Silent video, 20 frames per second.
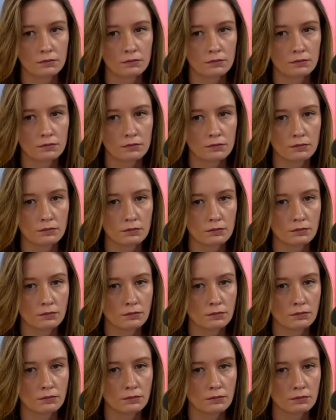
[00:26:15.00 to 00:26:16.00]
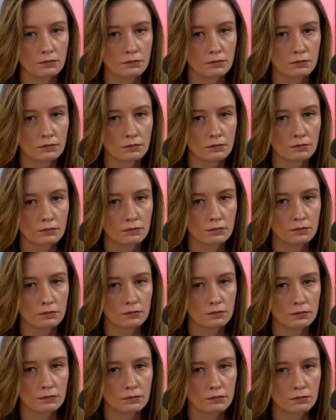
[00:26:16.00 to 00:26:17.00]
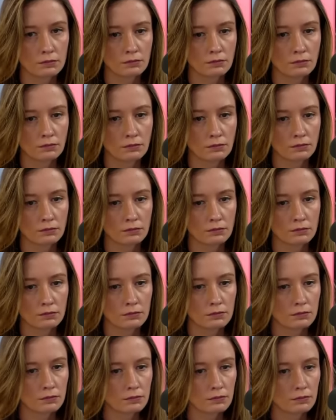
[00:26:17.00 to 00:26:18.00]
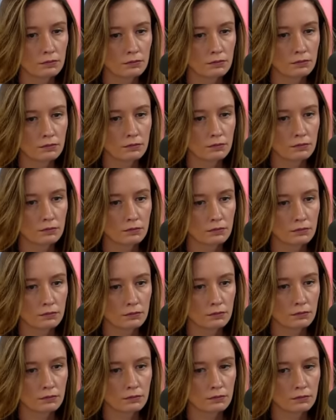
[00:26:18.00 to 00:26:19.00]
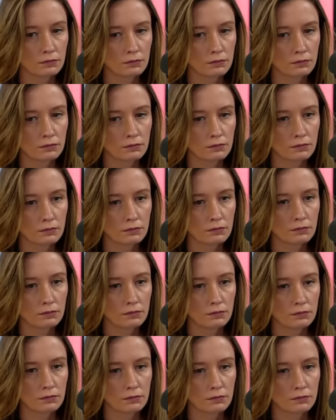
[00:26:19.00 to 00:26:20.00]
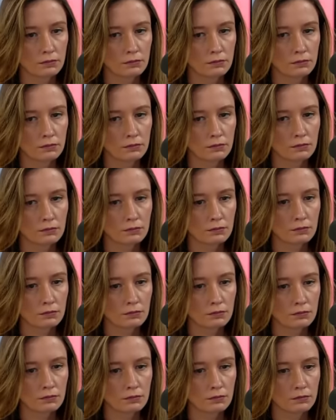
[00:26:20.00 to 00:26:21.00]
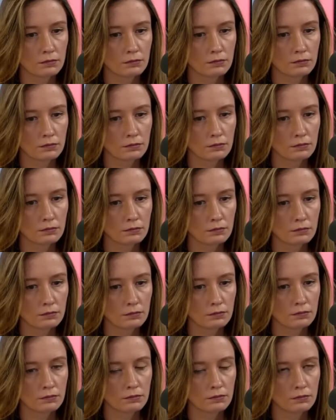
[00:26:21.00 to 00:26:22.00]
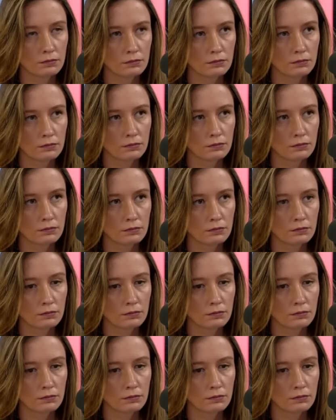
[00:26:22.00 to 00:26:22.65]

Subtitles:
No words are spoken by the person on screen.